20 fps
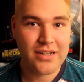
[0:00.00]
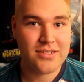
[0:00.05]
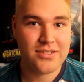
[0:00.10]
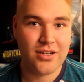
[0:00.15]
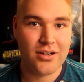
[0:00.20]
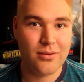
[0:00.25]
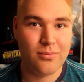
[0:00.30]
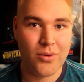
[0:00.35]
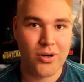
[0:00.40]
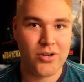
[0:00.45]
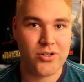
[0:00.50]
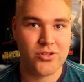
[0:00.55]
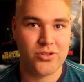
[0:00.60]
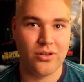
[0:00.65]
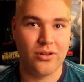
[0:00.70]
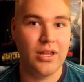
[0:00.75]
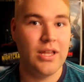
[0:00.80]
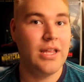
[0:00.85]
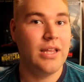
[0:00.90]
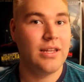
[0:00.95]
Sarah
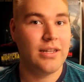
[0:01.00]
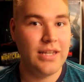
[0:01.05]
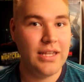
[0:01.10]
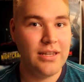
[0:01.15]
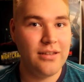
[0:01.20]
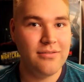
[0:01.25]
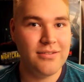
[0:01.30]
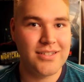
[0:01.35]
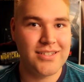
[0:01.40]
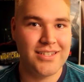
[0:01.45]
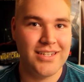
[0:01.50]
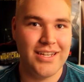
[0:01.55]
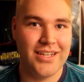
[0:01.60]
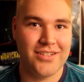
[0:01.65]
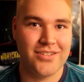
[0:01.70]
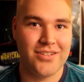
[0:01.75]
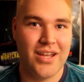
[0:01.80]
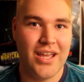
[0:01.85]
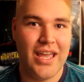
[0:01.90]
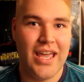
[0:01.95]
Marshall, Lilo and
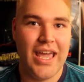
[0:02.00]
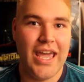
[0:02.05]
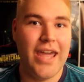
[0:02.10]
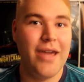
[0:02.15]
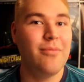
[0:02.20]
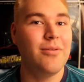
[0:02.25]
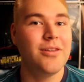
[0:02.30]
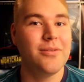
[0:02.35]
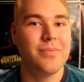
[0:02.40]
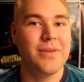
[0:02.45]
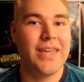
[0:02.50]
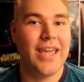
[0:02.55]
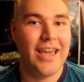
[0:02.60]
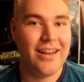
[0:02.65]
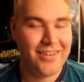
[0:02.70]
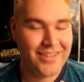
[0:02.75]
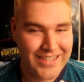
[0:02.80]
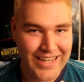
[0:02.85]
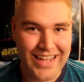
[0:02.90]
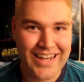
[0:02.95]
Stitch, able to be
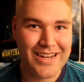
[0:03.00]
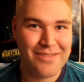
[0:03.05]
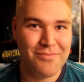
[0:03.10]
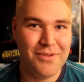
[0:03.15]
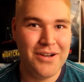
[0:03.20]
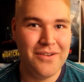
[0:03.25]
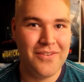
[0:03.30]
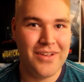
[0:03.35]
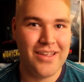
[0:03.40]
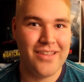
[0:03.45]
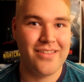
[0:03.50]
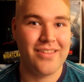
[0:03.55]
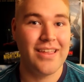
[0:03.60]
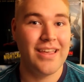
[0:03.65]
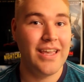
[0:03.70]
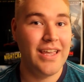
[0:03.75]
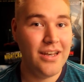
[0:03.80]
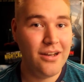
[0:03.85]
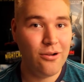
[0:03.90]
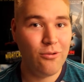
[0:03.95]
entertaining movies
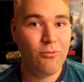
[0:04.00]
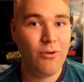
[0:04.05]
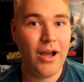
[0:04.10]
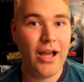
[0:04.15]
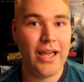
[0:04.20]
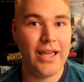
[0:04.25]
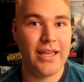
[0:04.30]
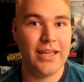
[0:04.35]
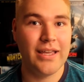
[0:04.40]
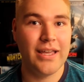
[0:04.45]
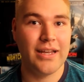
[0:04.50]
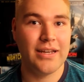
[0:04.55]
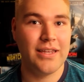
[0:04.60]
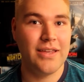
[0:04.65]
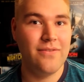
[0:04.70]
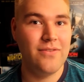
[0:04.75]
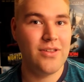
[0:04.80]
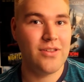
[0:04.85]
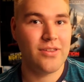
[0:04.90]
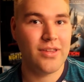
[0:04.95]
in Hawaii and
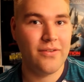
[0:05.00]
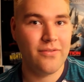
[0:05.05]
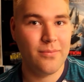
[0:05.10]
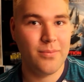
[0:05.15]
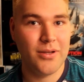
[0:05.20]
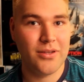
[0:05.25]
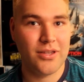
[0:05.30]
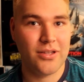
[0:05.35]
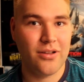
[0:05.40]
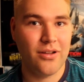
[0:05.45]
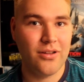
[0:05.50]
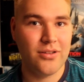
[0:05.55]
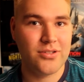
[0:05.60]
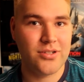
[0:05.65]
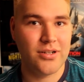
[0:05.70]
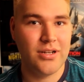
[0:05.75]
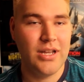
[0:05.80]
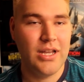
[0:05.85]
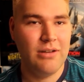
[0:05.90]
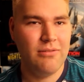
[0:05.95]
give you stuff about the
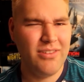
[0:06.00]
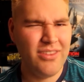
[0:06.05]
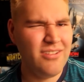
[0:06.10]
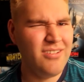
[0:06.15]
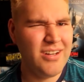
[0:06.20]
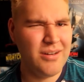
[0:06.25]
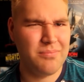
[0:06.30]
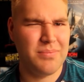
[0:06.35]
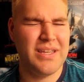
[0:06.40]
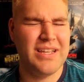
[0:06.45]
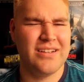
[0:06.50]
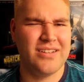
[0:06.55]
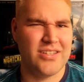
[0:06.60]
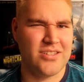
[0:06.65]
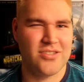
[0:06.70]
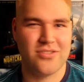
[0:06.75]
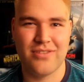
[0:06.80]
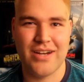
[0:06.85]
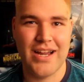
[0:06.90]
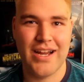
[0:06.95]
culture without it being
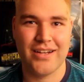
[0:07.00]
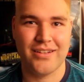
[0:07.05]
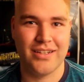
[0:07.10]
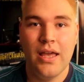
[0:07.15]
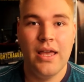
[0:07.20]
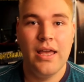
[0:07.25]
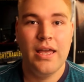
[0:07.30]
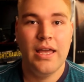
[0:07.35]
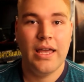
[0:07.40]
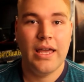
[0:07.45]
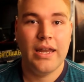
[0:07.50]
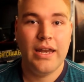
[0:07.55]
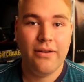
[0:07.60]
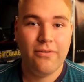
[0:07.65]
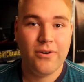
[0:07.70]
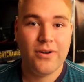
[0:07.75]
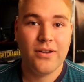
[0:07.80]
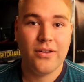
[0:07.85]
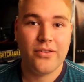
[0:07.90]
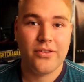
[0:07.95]
distracting. And
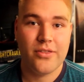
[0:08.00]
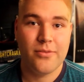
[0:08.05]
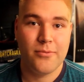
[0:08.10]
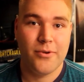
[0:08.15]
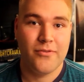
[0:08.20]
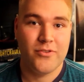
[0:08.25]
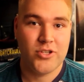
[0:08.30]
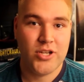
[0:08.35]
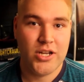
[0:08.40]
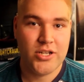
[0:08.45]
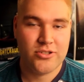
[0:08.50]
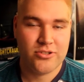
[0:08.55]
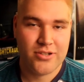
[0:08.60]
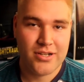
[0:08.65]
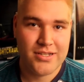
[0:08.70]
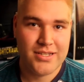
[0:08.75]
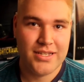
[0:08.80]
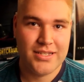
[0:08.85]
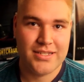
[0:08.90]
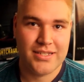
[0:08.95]
everyone else in the movie, John
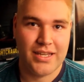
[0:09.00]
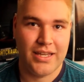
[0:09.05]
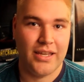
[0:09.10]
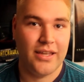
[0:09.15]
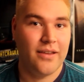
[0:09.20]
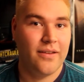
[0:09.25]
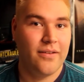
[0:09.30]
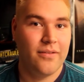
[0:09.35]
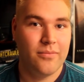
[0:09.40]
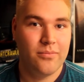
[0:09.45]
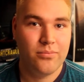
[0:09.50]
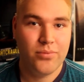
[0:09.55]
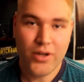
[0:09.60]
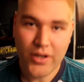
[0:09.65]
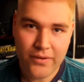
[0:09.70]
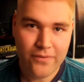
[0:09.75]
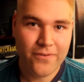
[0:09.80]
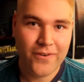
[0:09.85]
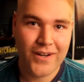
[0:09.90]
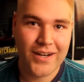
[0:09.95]
Krasinski,
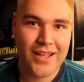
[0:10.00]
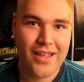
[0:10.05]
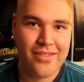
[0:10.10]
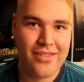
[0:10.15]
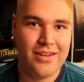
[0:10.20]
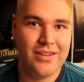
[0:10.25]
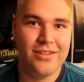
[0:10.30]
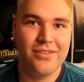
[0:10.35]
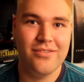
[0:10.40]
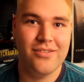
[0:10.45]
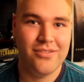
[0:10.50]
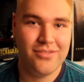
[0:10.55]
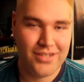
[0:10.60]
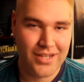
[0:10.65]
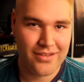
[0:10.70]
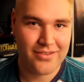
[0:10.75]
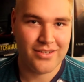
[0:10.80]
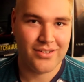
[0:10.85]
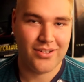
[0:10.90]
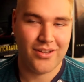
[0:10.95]
pretty funny as the dude who
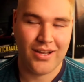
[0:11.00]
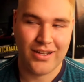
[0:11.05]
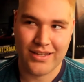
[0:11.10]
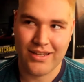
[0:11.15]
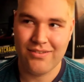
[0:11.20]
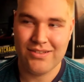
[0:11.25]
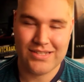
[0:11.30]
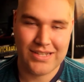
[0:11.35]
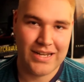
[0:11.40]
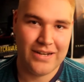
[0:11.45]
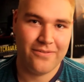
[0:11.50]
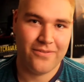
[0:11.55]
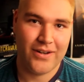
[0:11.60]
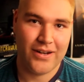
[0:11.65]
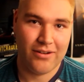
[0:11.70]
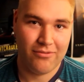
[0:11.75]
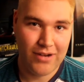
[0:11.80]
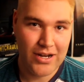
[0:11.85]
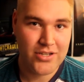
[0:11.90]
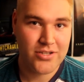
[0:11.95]
doesn't talk. That was kind of
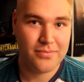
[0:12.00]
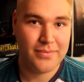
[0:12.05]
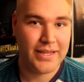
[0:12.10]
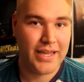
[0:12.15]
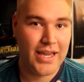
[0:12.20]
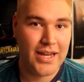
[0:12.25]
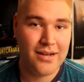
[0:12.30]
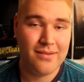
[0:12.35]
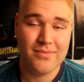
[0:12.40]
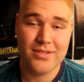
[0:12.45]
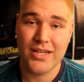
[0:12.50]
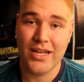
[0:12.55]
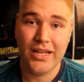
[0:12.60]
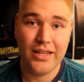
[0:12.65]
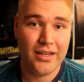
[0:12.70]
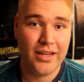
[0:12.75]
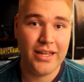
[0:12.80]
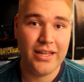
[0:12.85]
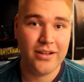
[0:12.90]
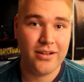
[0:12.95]
funny. Rachel McAdams, I
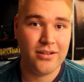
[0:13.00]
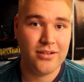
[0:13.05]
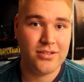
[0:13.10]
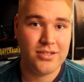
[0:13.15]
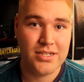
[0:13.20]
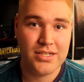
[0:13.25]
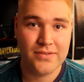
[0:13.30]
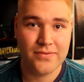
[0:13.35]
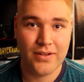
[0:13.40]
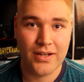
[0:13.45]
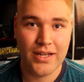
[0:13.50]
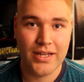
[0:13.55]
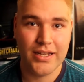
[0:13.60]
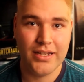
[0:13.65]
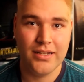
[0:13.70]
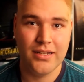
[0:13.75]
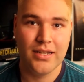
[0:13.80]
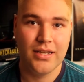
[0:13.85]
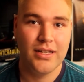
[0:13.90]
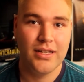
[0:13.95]
like her. She's fine.